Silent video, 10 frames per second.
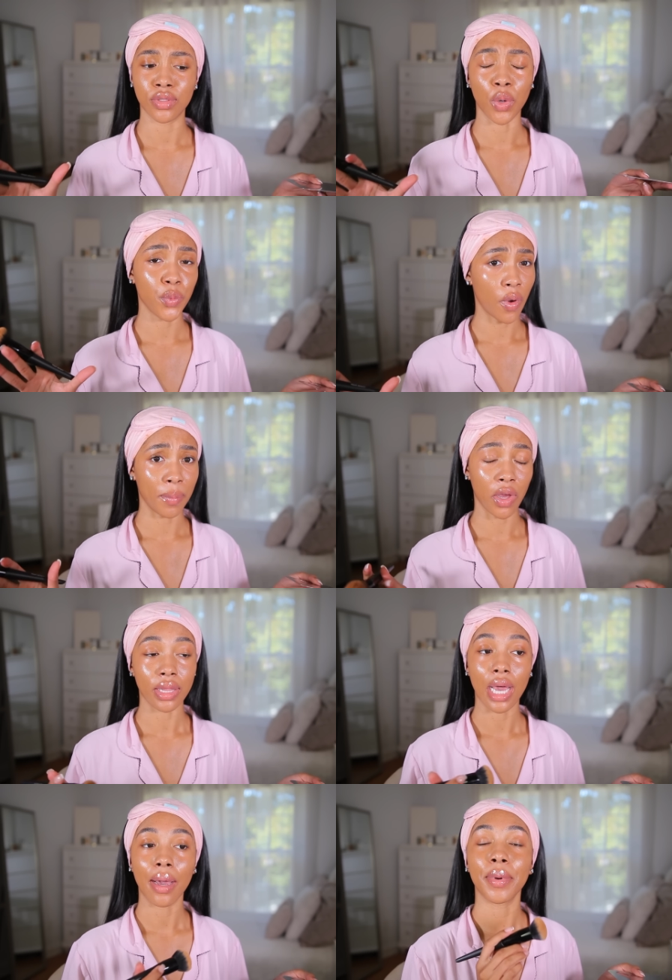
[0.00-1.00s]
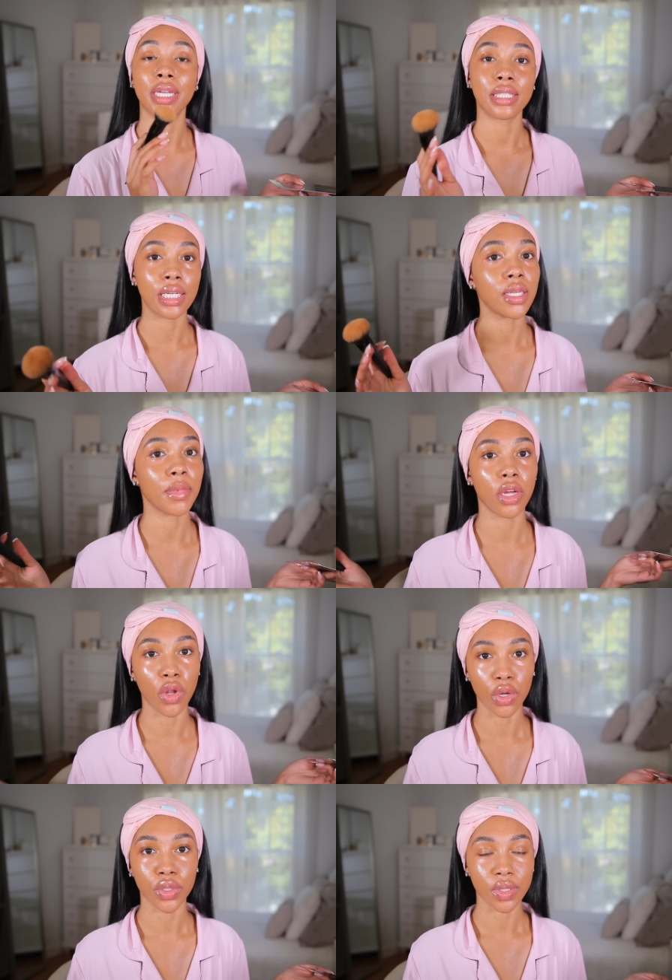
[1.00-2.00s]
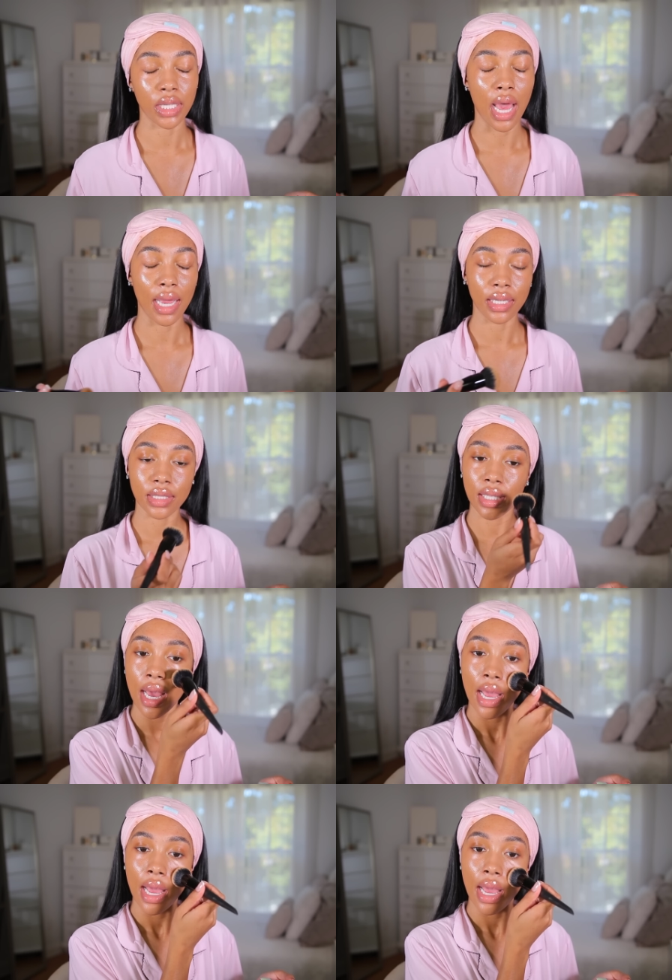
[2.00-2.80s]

Don't quote me on that, but he said something along those lines.